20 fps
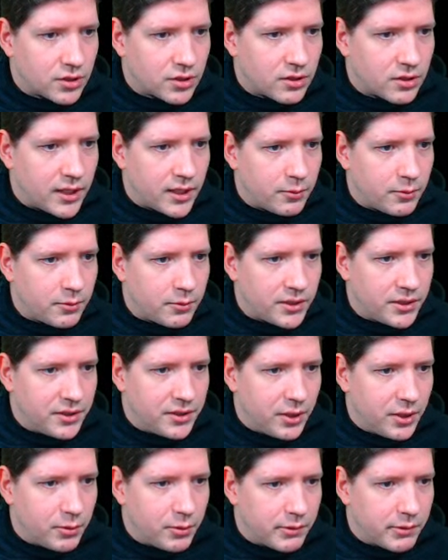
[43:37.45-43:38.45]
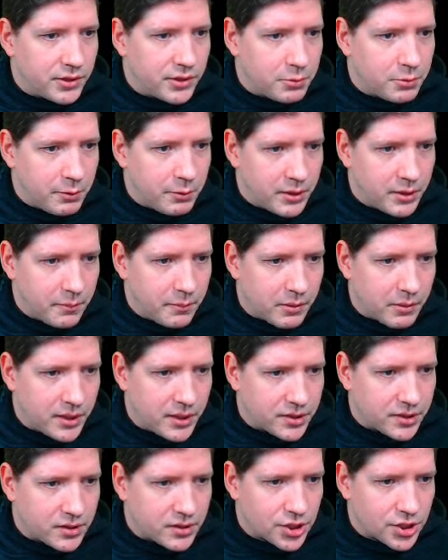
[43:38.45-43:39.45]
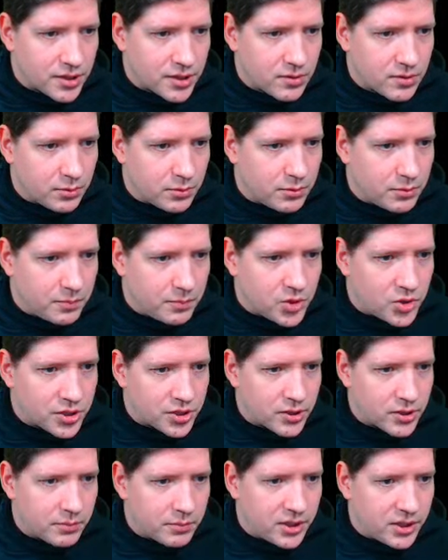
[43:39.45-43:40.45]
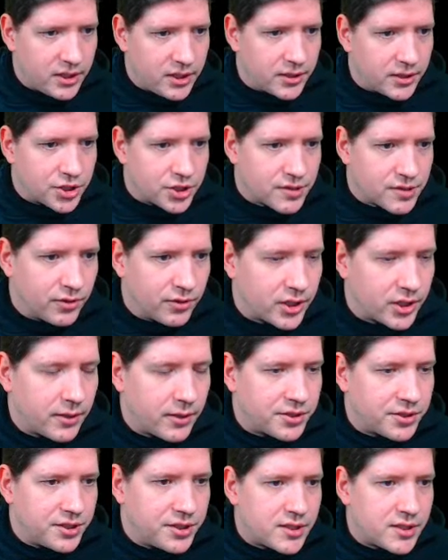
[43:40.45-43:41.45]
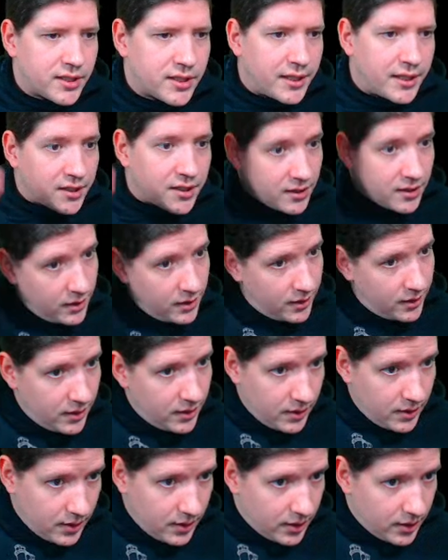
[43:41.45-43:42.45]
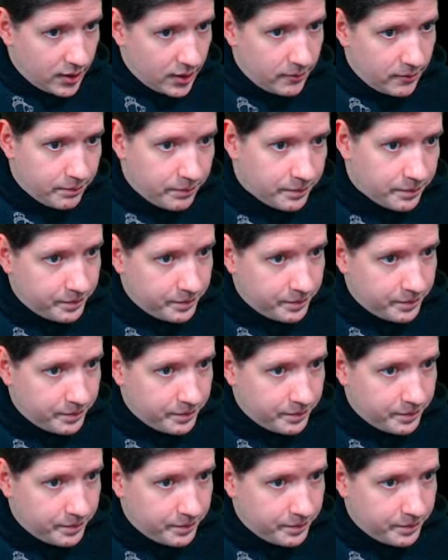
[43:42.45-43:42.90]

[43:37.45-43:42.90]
Oh, we will implement it just to be clear, just for clarity's sake. And